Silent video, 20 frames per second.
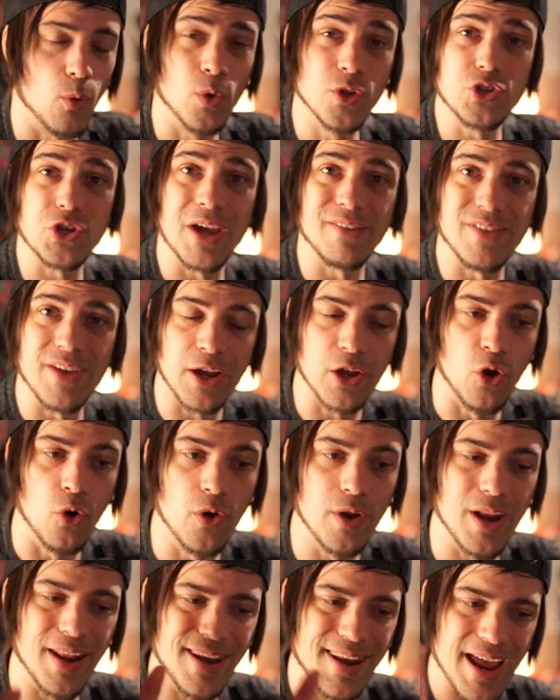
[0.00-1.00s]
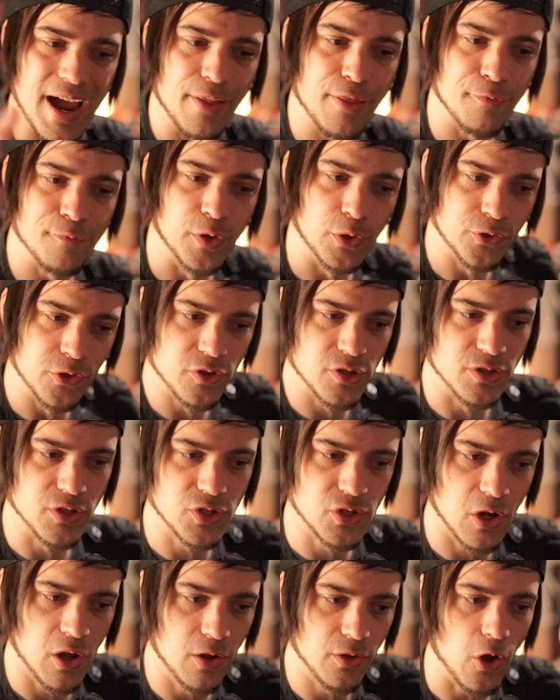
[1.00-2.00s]
once you have that going, now the filter's
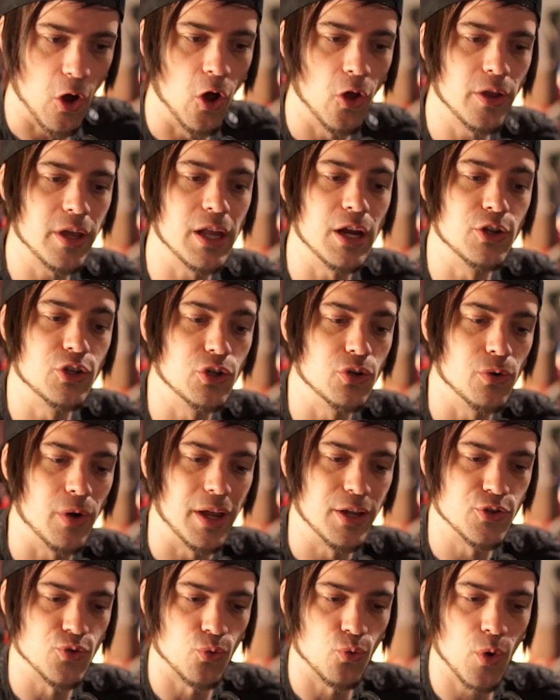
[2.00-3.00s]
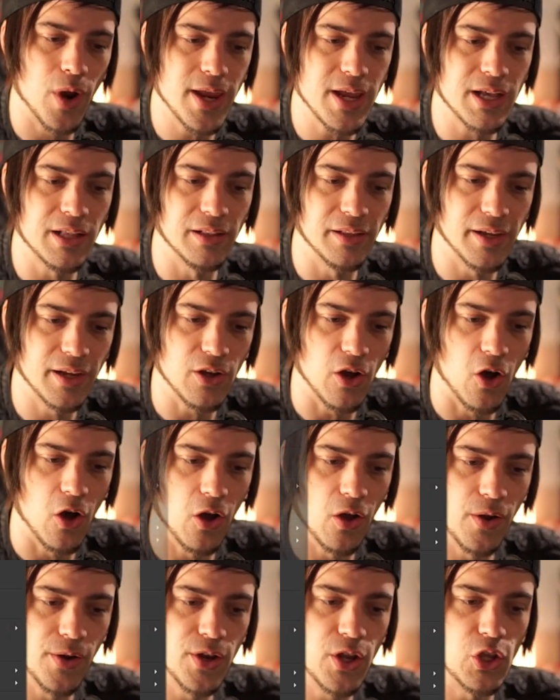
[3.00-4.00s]
installed, all you gotta do is right click
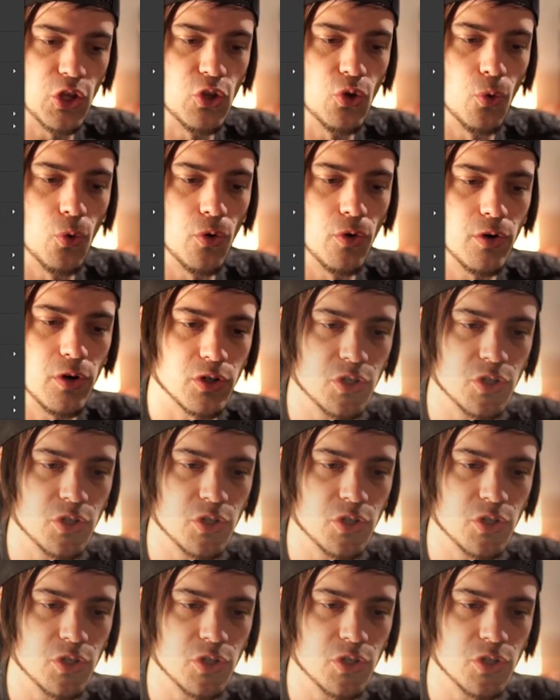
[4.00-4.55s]
on your